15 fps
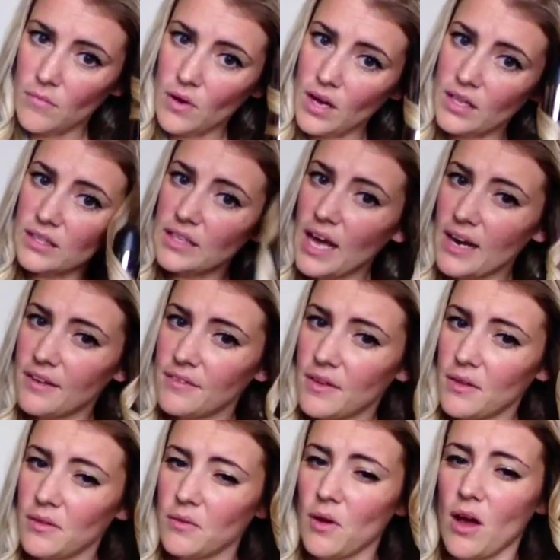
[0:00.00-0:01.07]
A lot
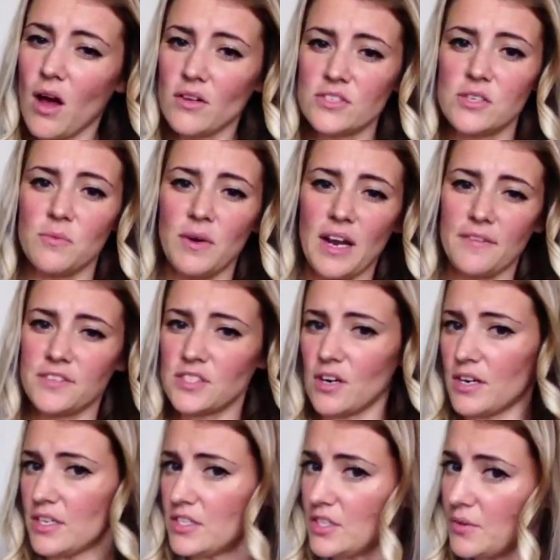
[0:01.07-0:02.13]
of, also what I've
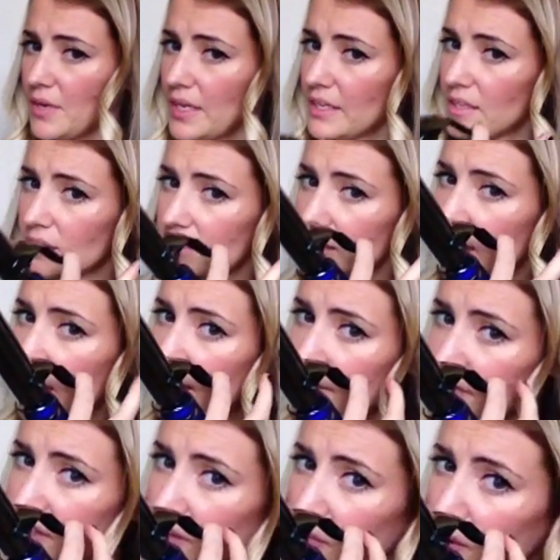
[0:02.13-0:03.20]
started doing to kind of
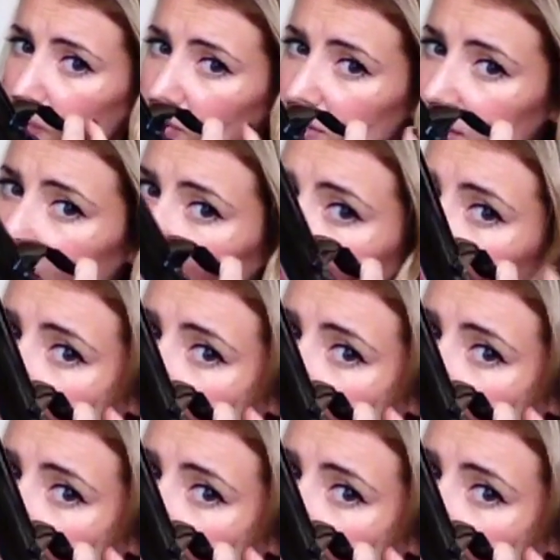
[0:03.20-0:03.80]
somewhat protect